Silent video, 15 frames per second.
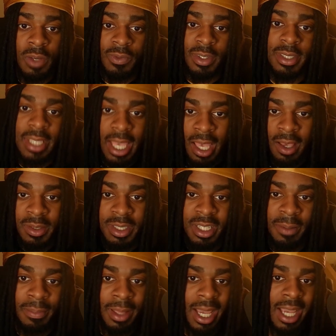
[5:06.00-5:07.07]
sounds, and
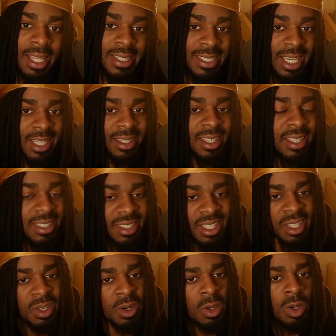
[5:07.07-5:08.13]
apply techniques
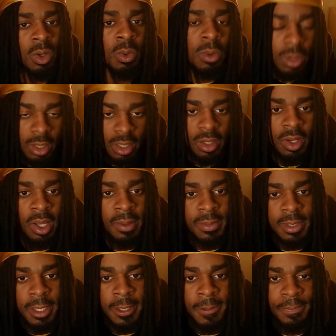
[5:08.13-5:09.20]
in your own work. You know what
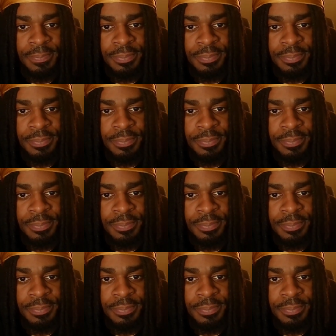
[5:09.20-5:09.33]
I'm saying?